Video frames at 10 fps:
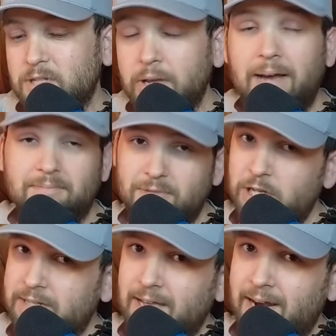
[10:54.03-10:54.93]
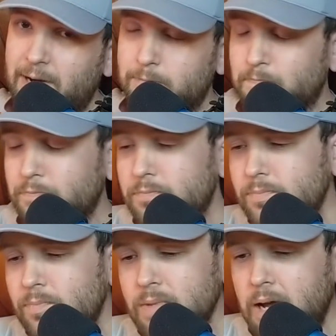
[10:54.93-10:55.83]
yeah, check that out.
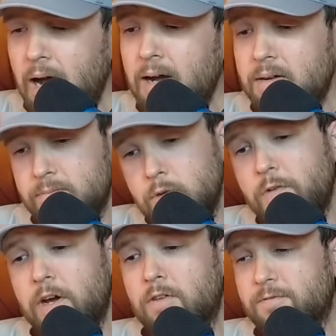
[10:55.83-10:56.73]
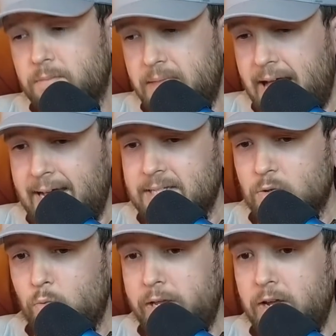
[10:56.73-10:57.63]
Moving on from that,
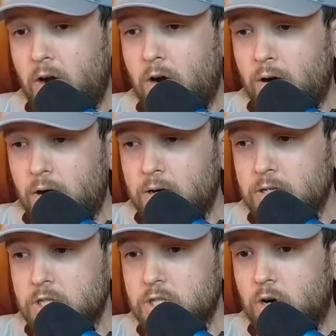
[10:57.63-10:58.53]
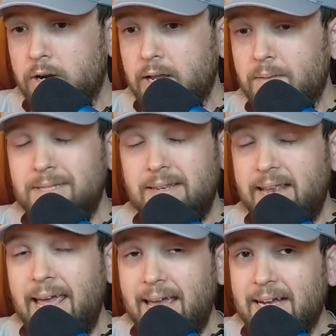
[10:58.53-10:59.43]
we are starting up
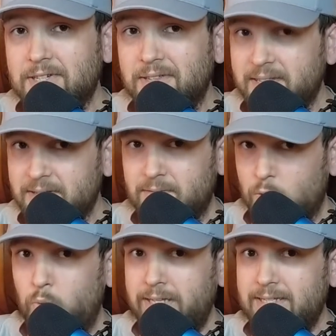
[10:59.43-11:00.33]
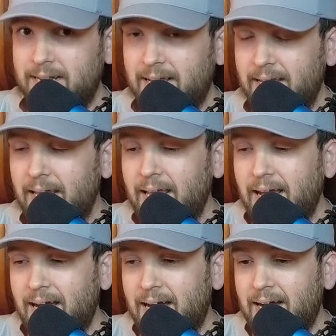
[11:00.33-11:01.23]
today, actually, Wednesday,
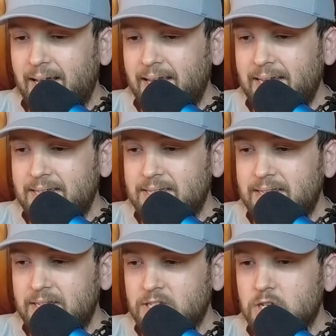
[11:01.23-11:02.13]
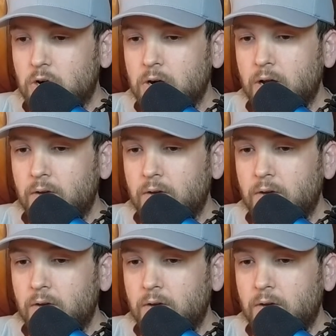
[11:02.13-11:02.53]
is the start